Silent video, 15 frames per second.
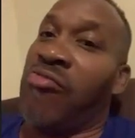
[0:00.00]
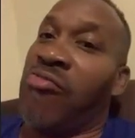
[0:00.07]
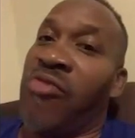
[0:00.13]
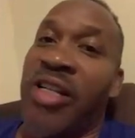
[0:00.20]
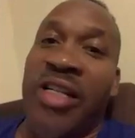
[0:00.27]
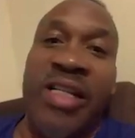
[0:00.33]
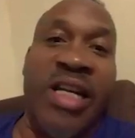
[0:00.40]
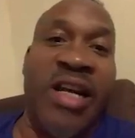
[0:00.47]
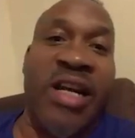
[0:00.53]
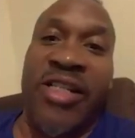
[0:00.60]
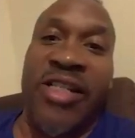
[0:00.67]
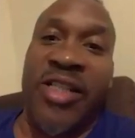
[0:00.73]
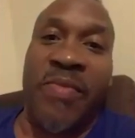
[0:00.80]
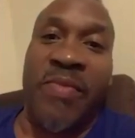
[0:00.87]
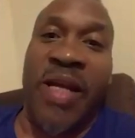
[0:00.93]
nowhere near
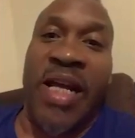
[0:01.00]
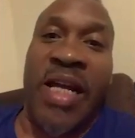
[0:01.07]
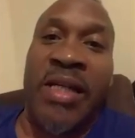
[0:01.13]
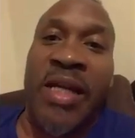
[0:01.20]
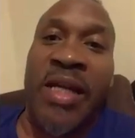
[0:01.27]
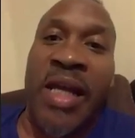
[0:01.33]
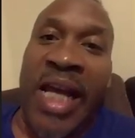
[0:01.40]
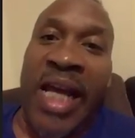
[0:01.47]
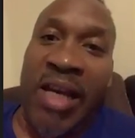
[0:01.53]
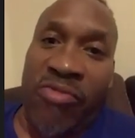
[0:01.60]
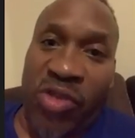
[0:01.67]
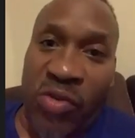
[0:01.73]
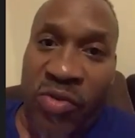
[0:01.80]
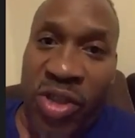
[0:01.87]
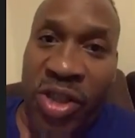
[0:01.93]
this man. I
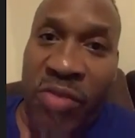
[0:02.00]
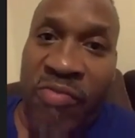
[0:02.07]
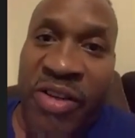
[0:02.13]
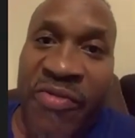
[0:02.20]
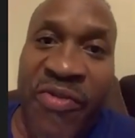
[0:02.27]
was with him.